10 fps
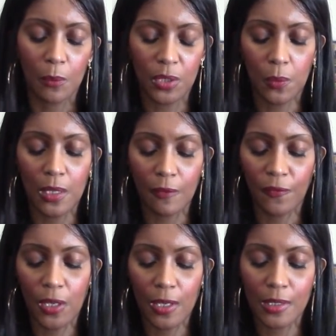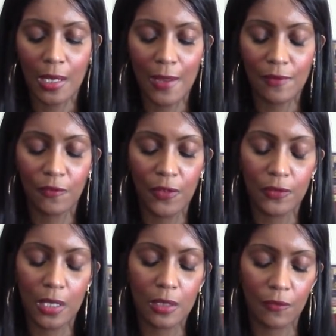between the first and the
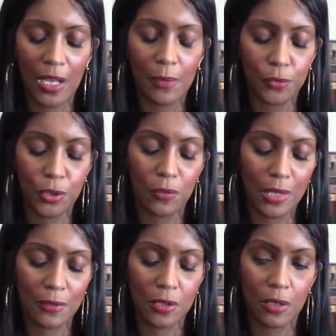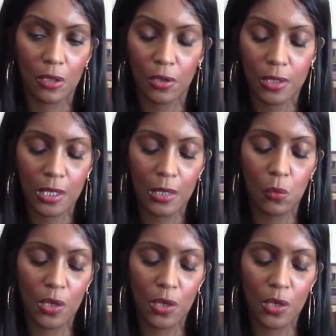fifteenth of April two thousand nineteen?